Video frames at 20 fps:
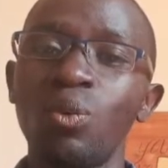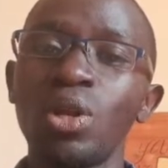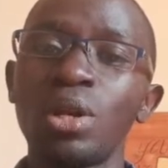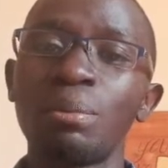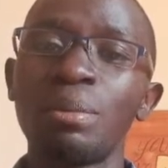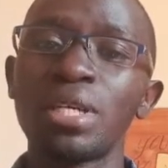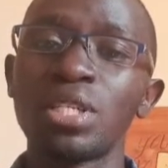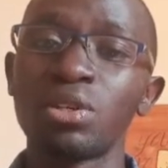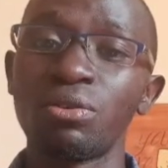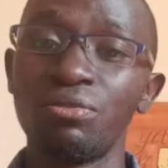
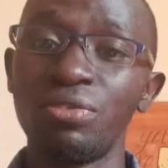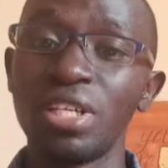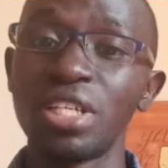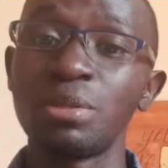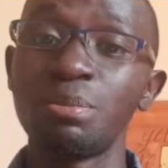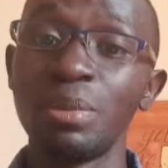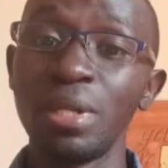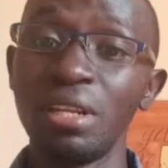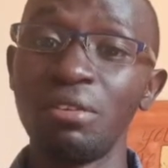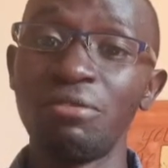wheelbase of this
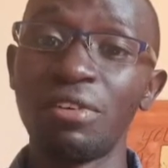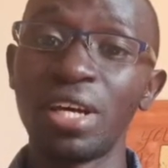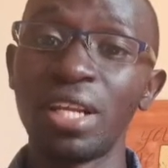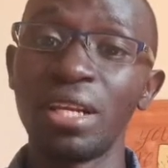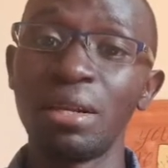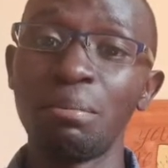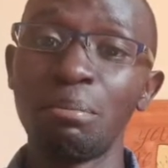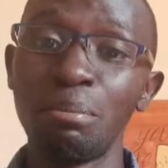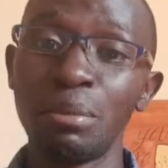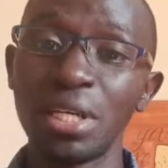minivan
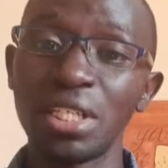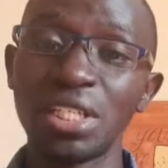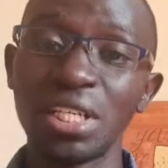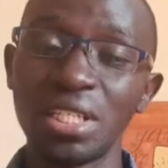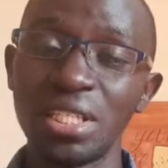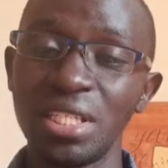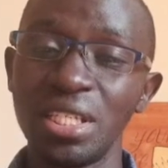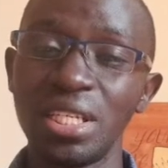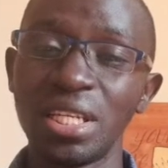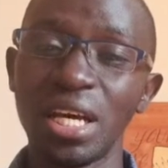
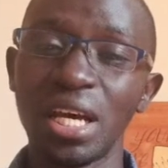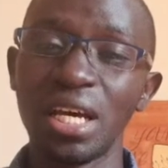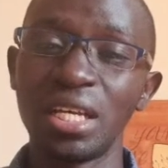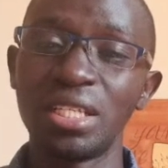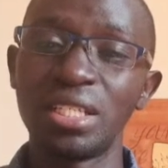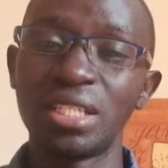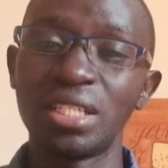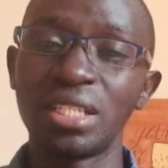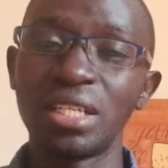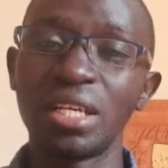measures in
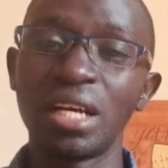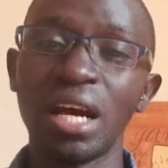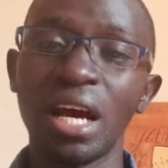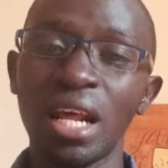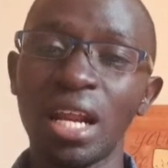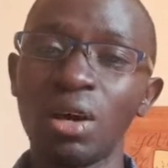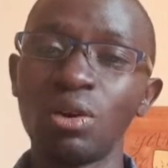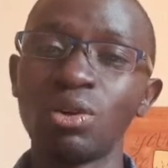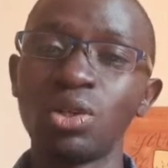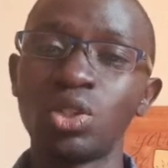at
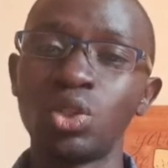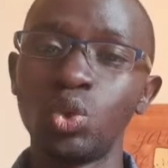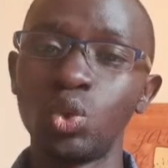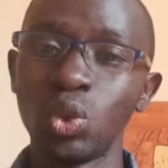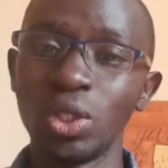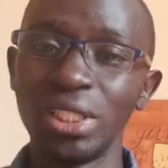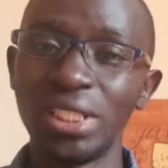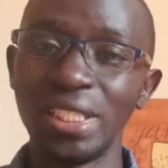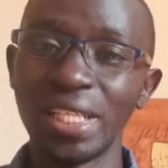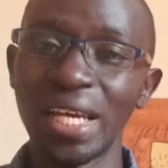around
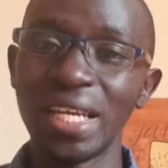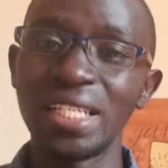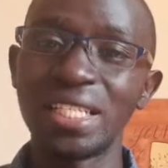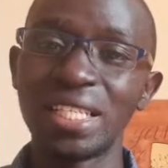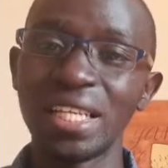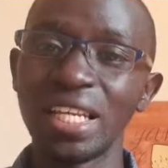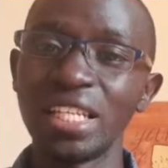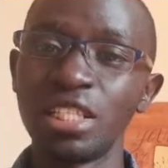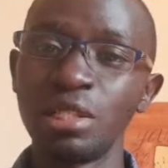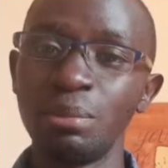
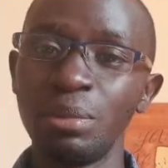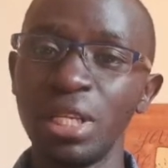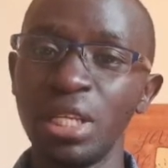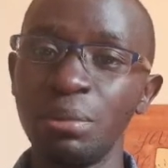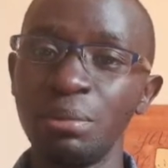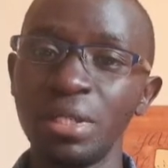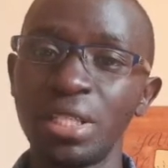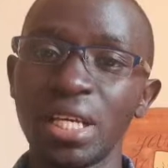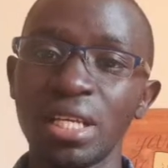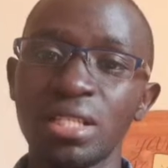
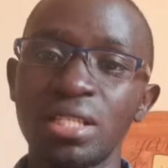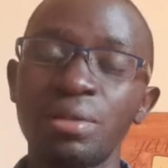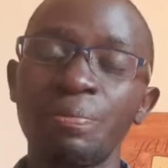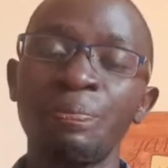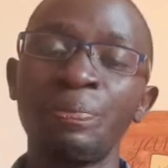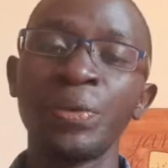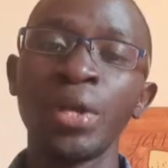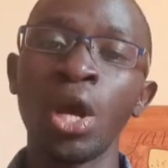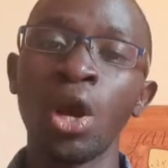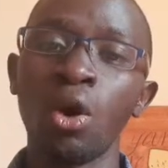2890mm.
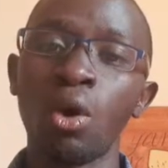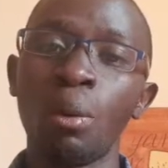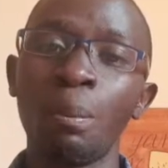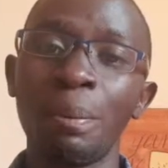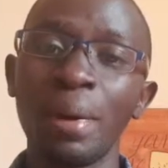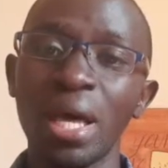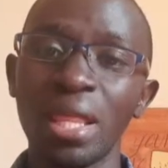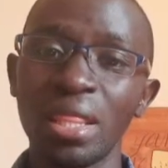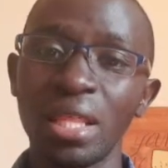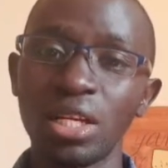
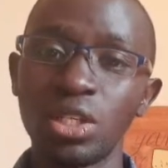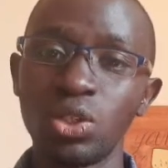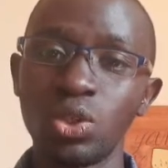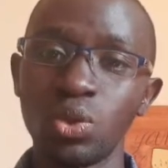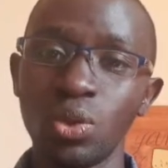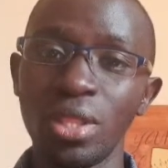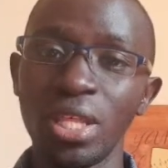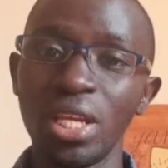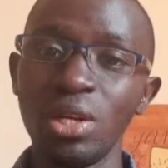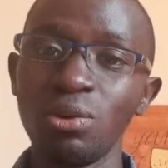Compare that to
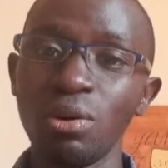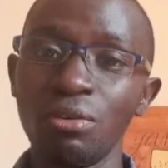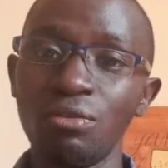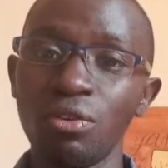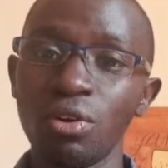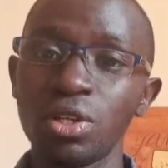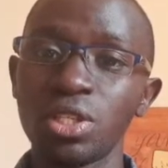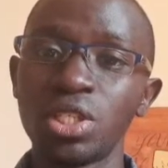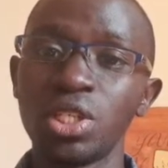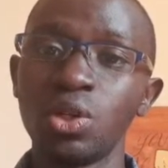the newer
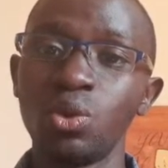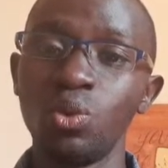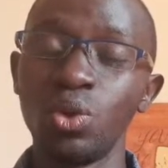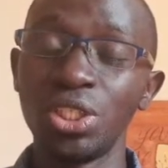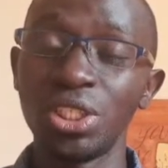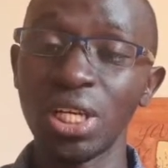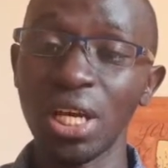Voxy, which